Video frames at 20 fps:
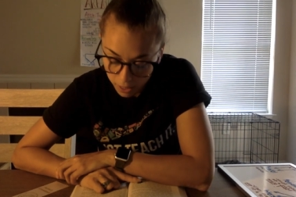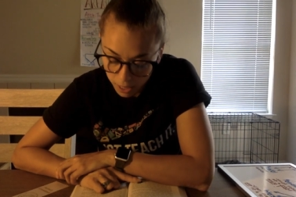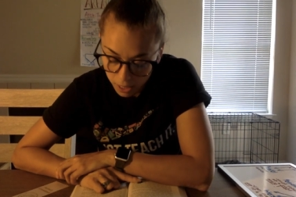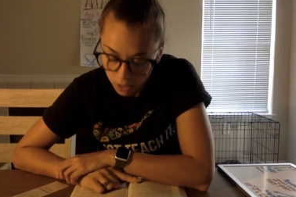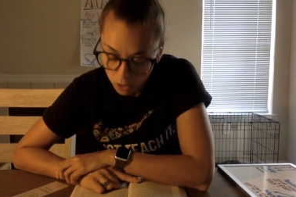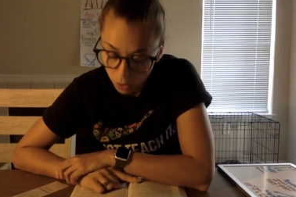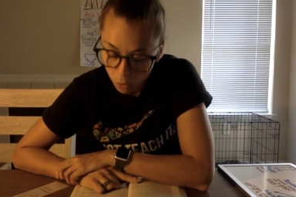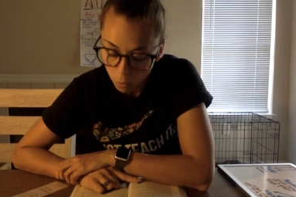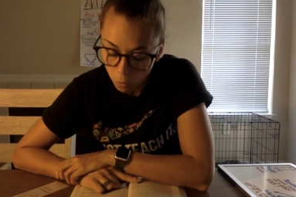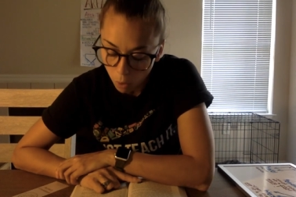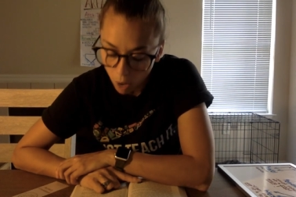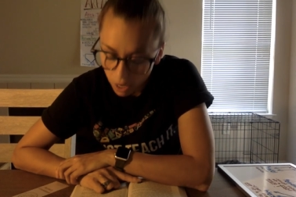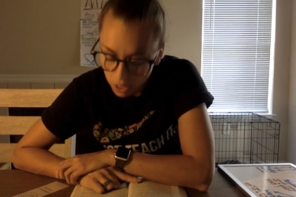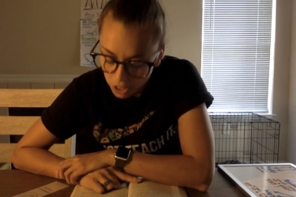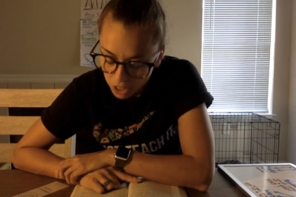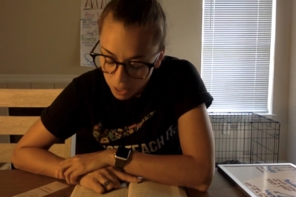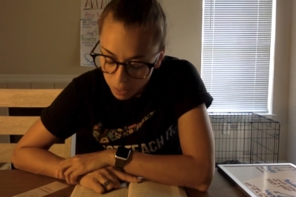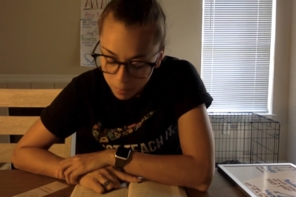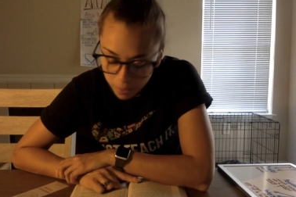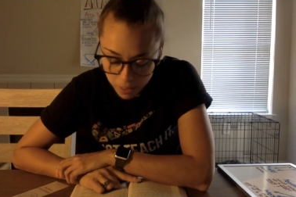and to watch
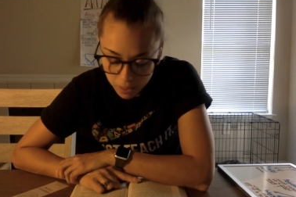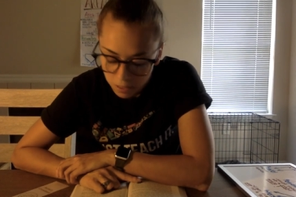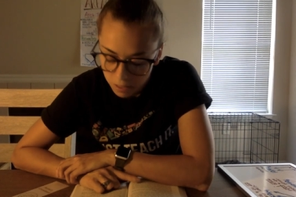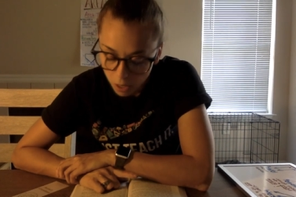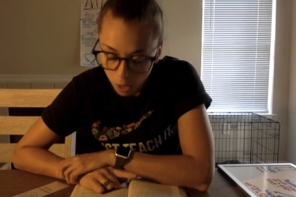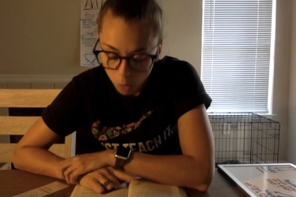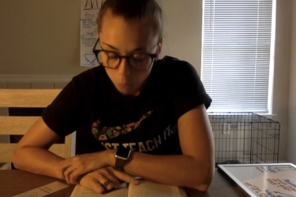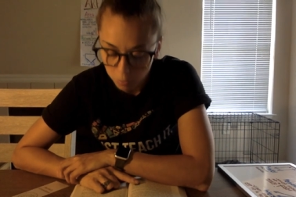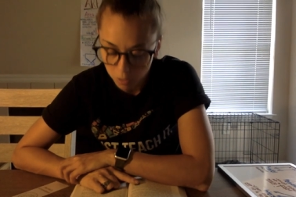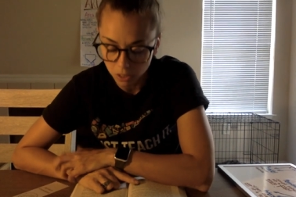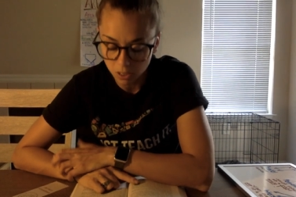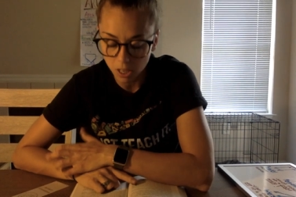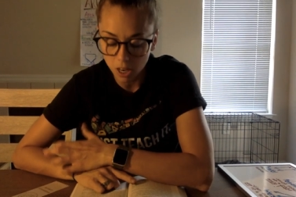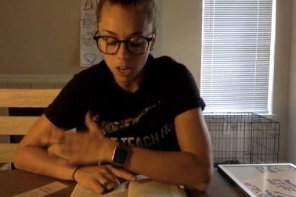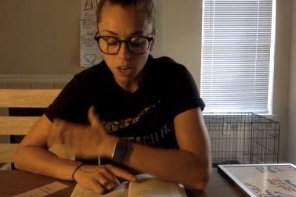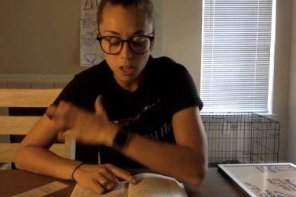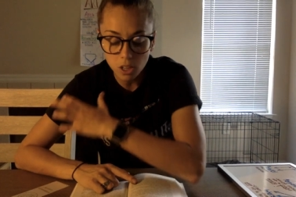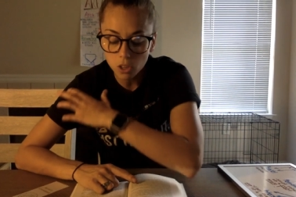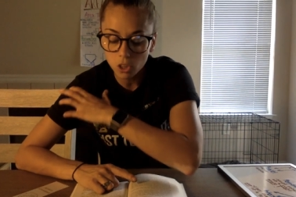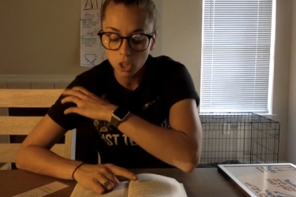him and his helpers
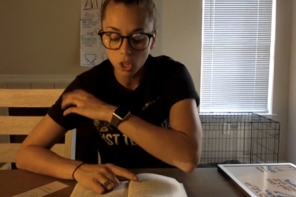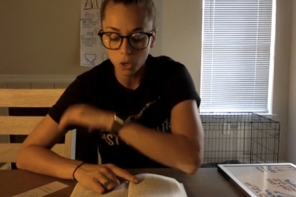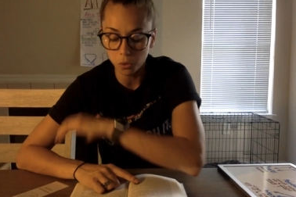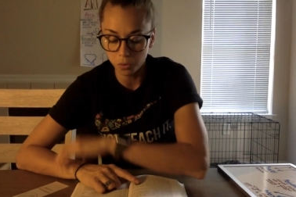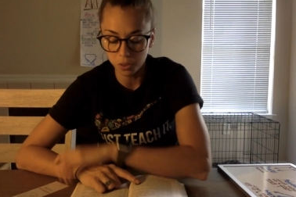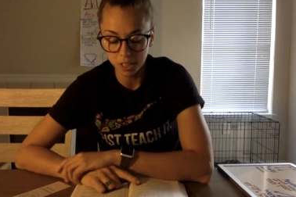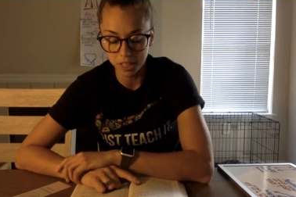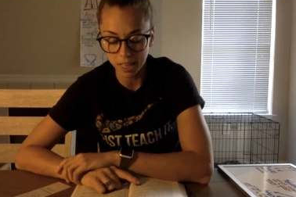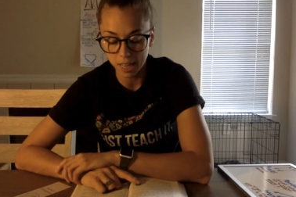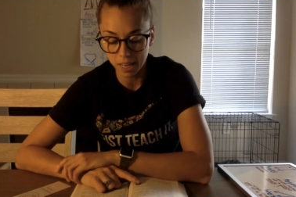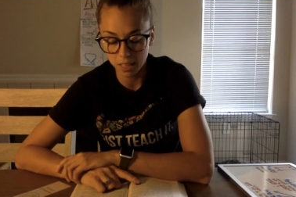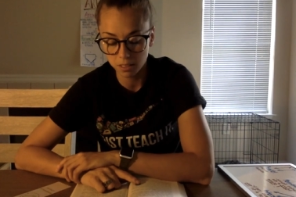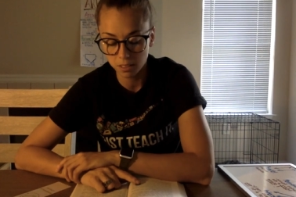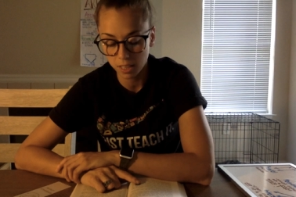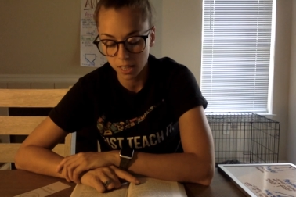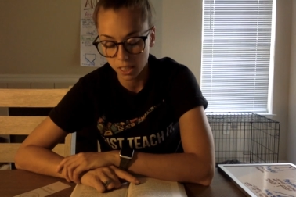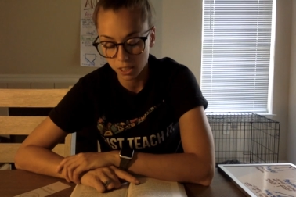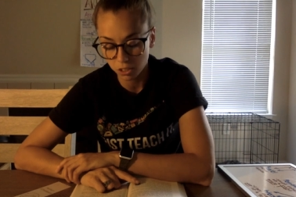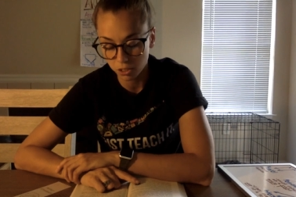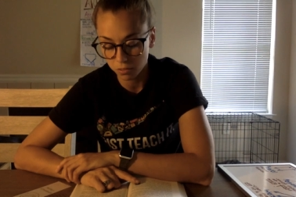unload the day's
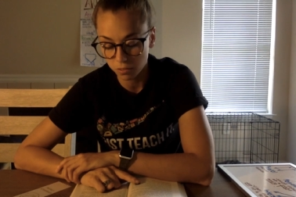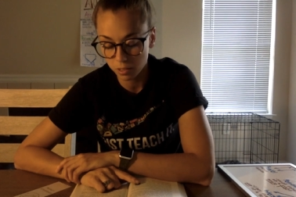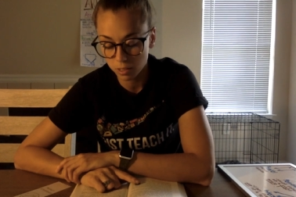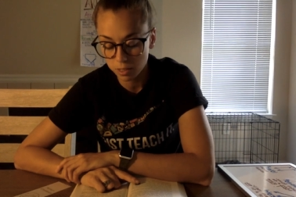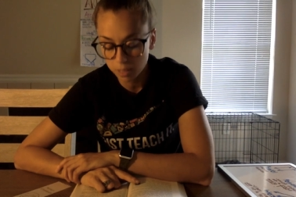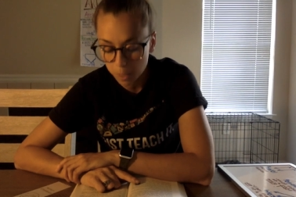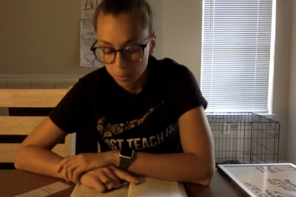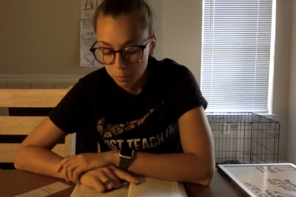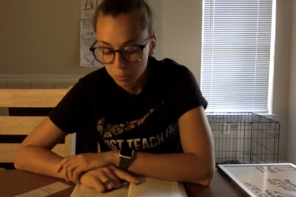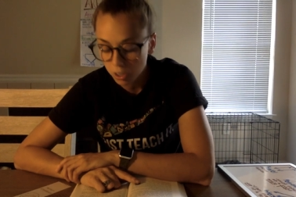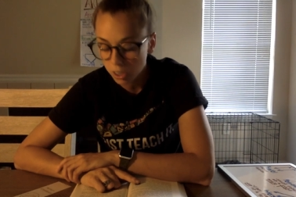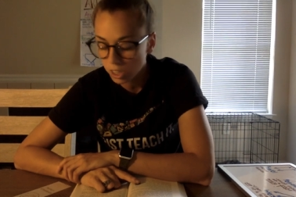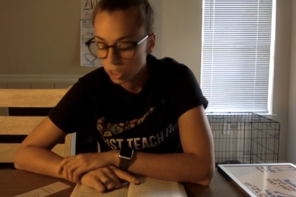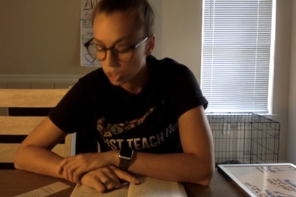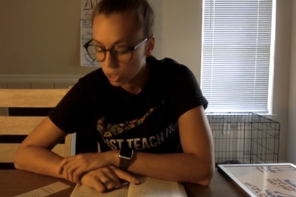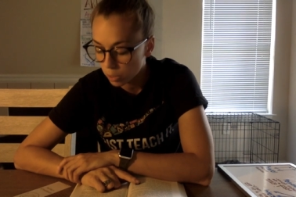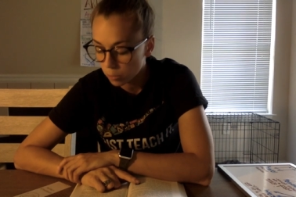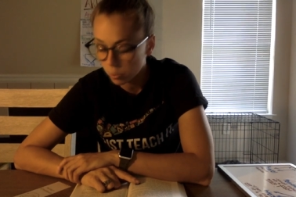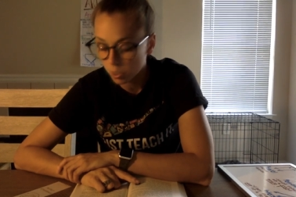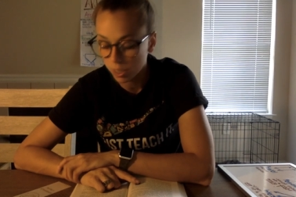catch of slippery,
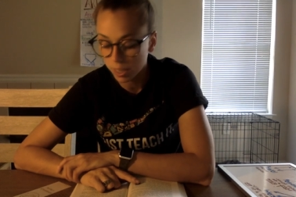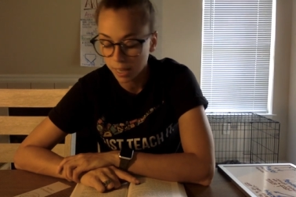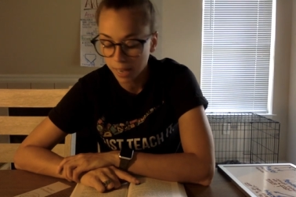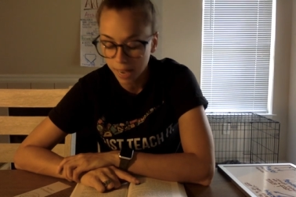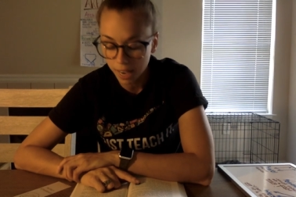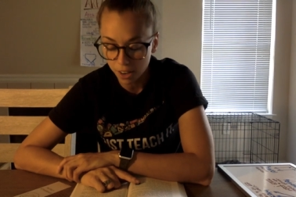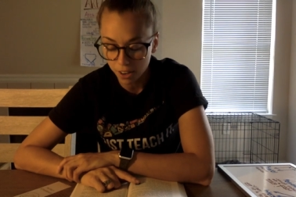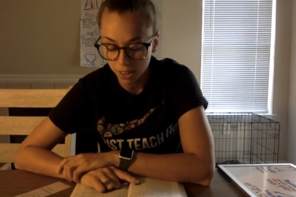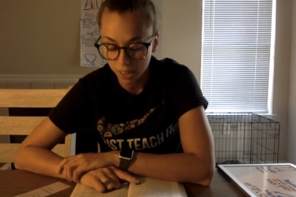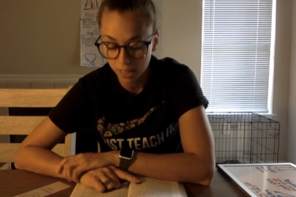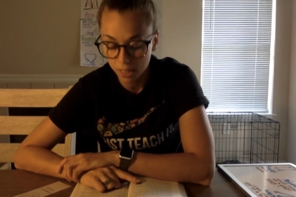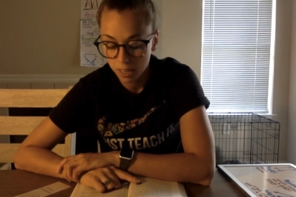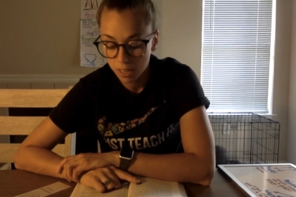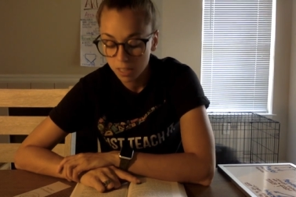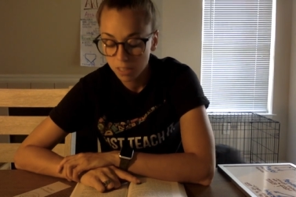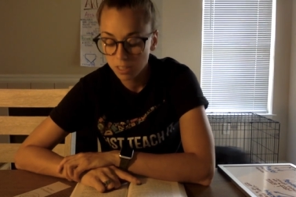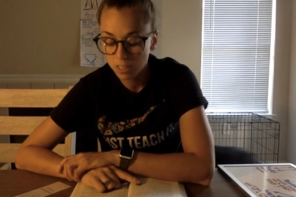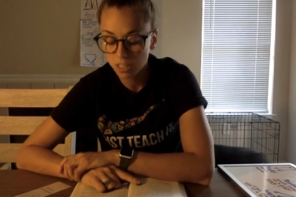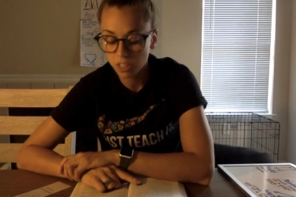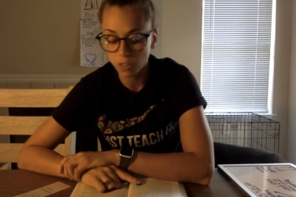shimmering herring
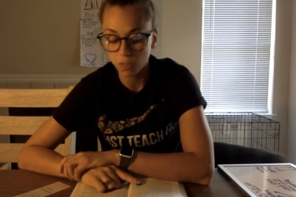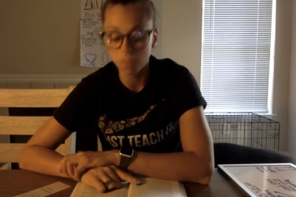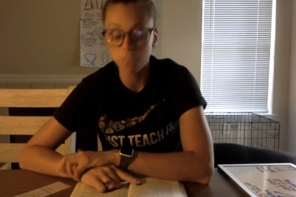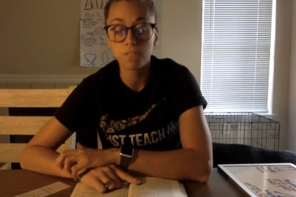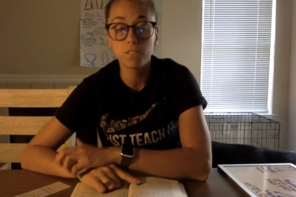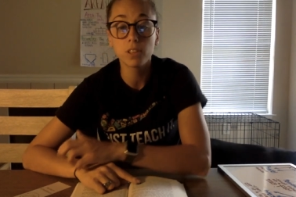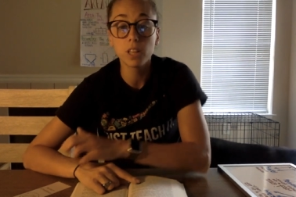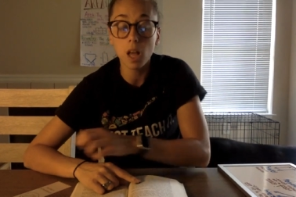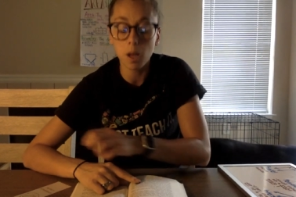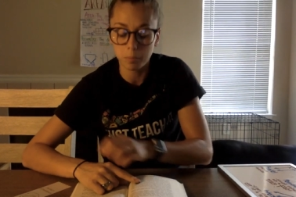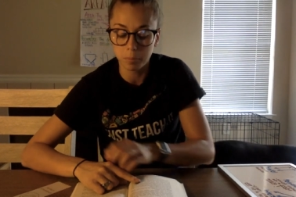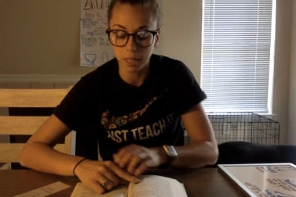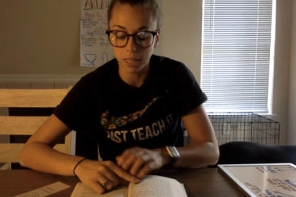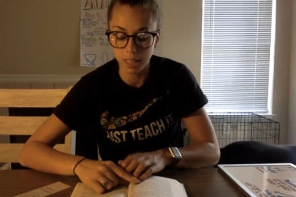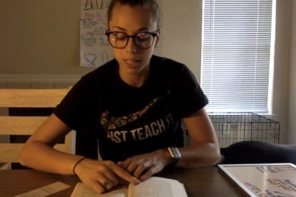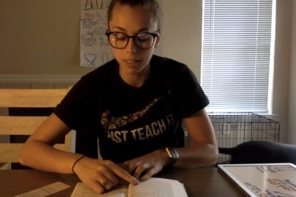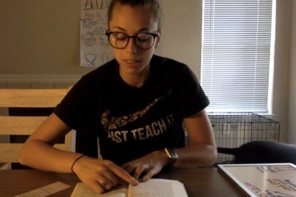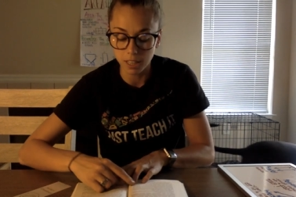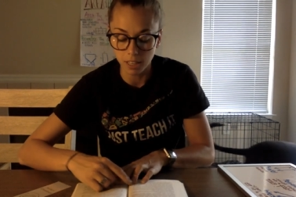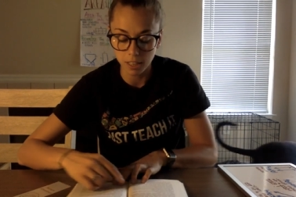still flopping
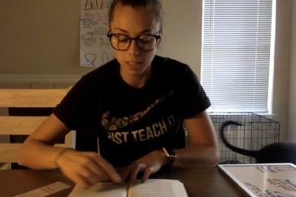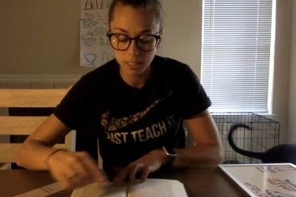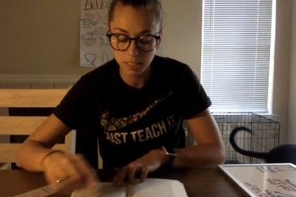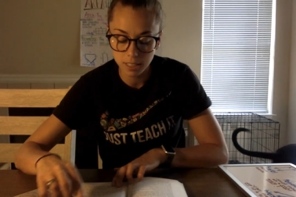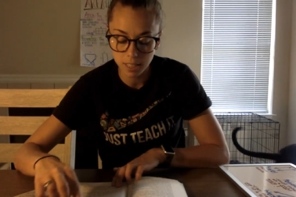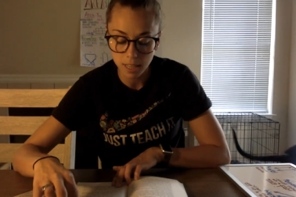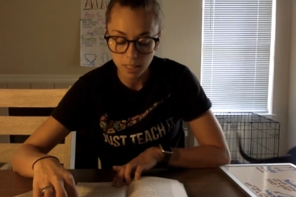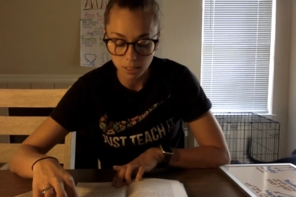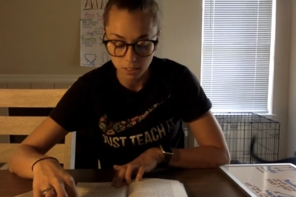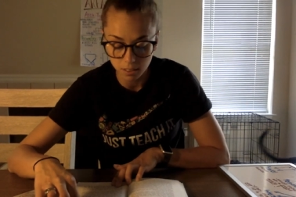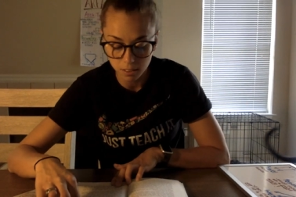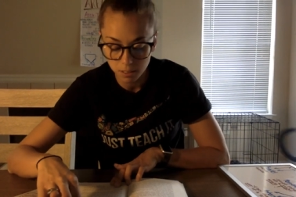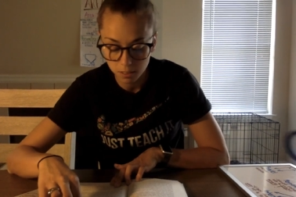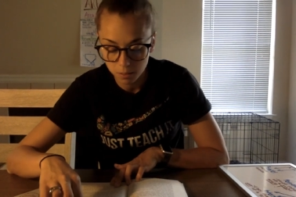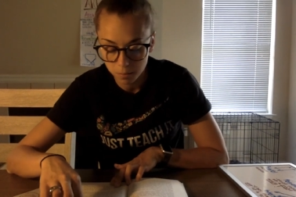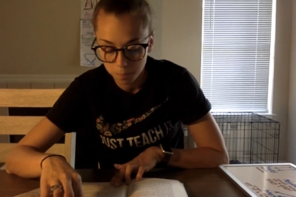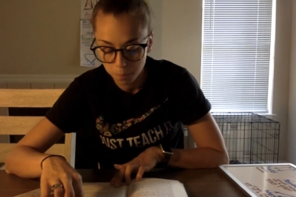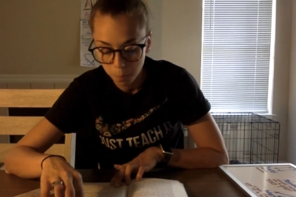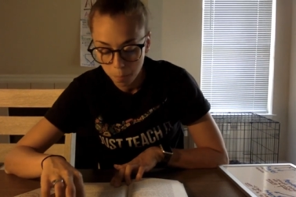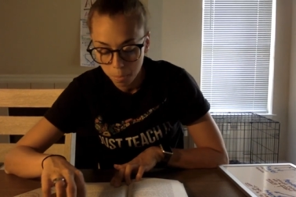in their containers.